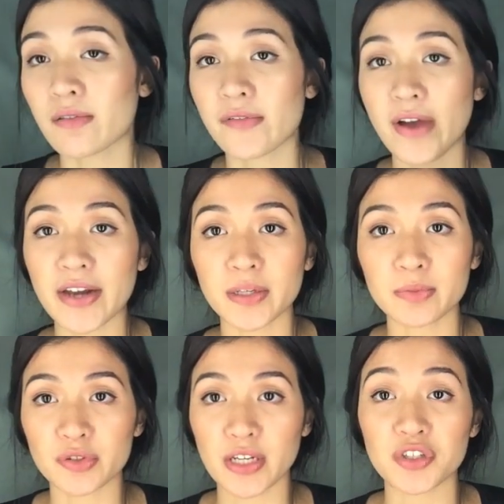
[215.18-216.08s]
random
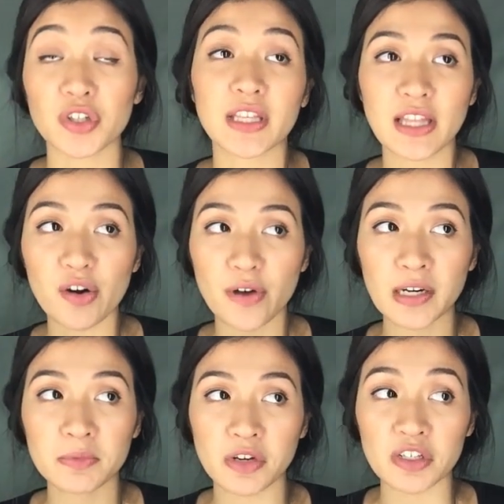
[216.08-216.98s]
stranger. Okay, not
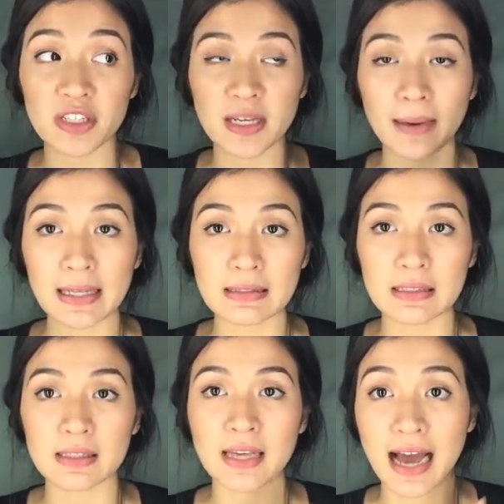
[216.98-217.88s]
random stranger. Some
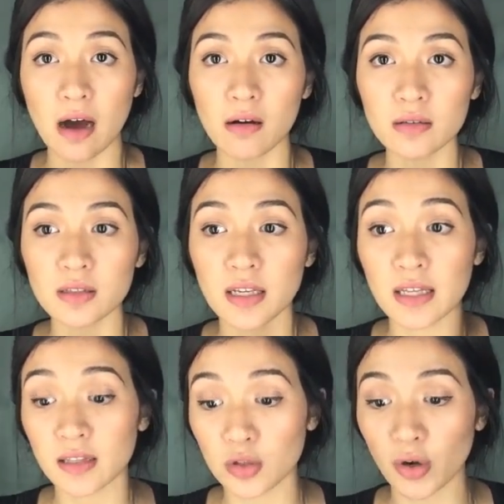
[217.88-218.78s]
auntie's house,
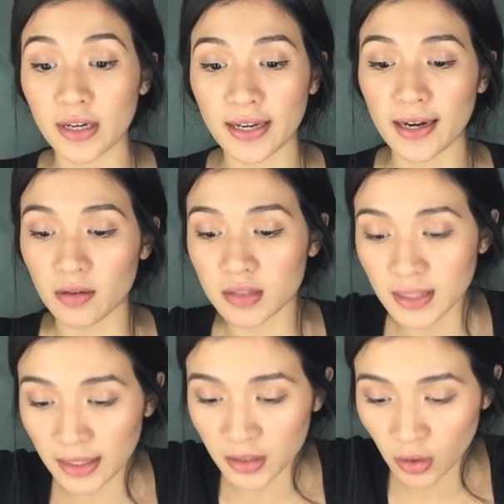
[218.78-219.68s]
the toilet, and I was just
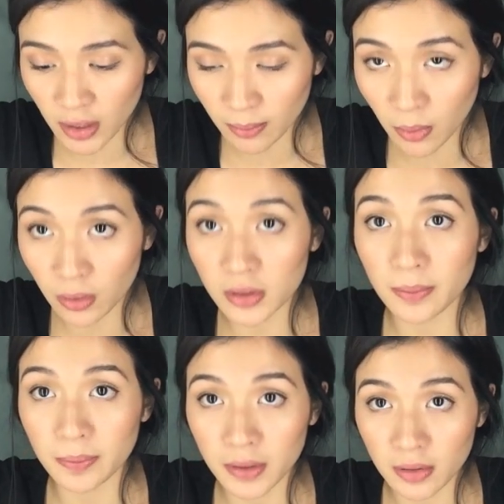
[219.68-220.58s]
like at the toilet bowl
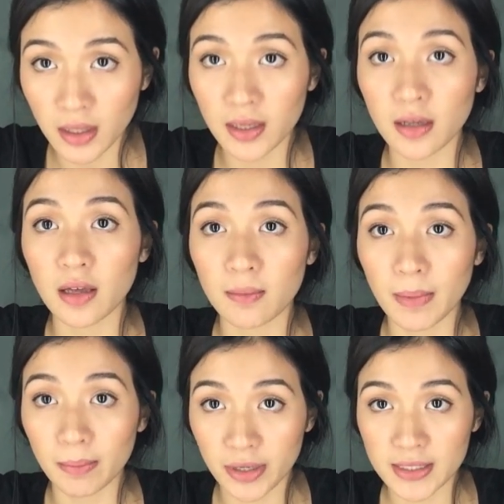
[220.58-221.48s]
puking.
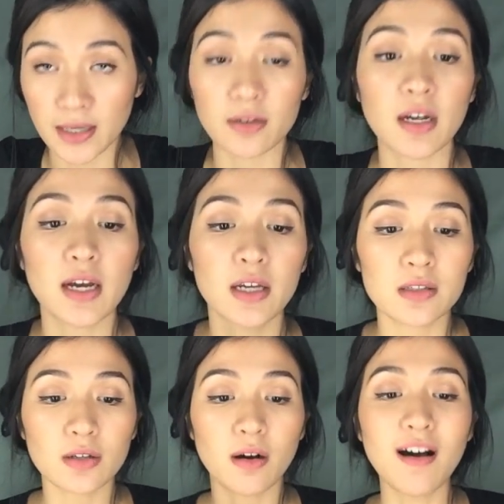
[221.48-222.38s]
My brain's out.
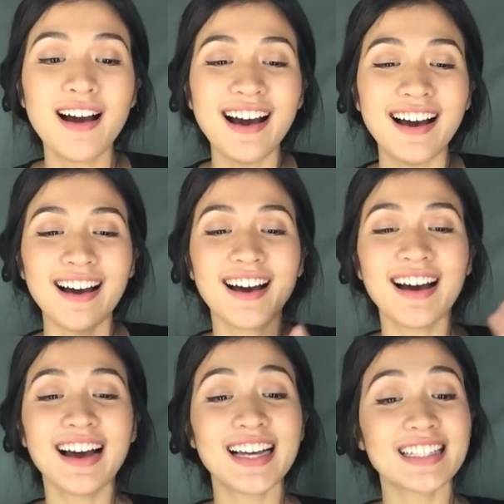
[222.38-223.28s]
So
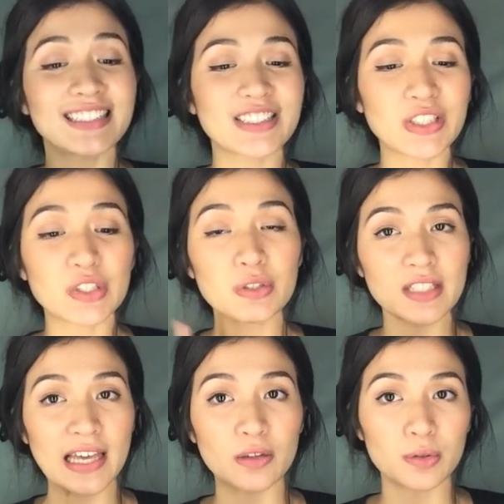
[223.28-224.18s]
don't
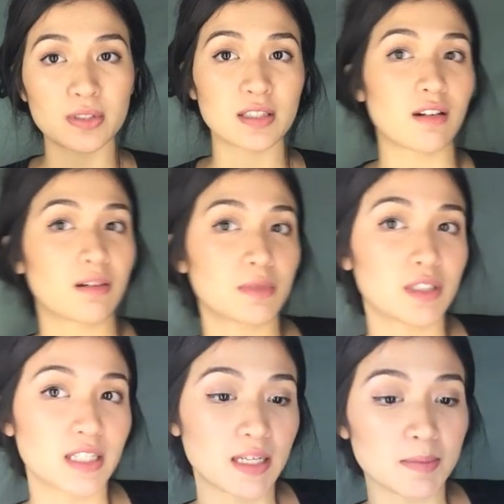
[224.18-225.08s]
take those
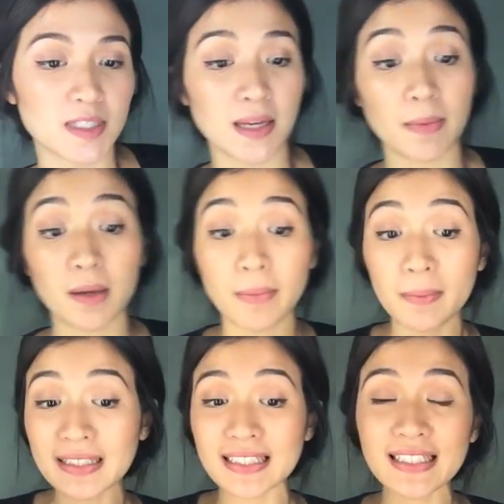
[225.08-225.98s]
on an empty stomach.
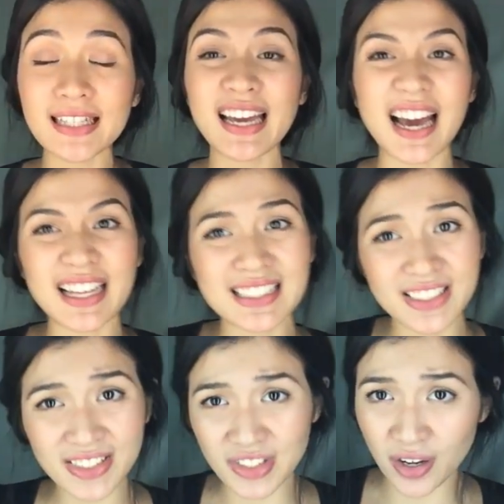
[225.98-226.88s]
But basically, this
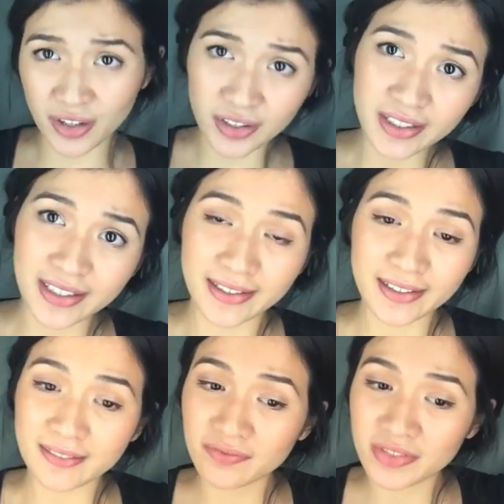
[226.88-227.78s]
is not
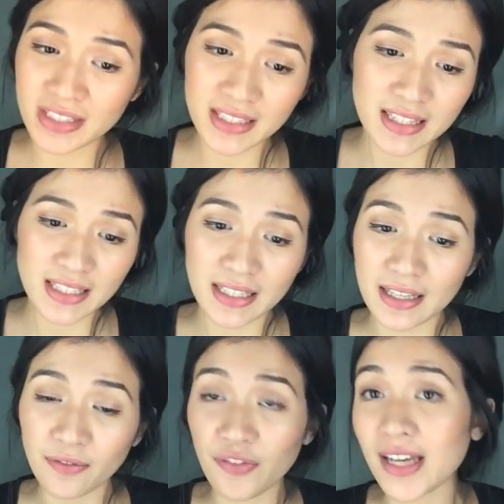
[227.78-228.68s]
good. The
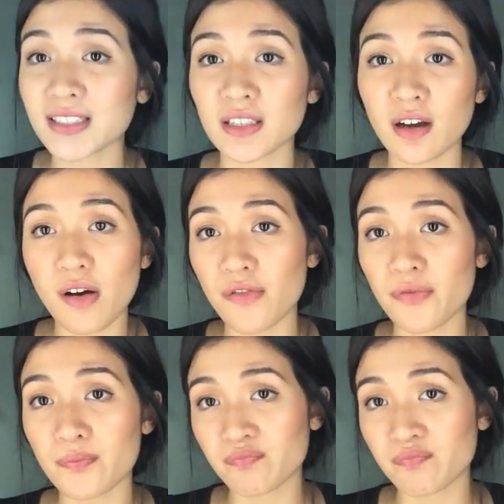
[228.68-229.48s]
effects of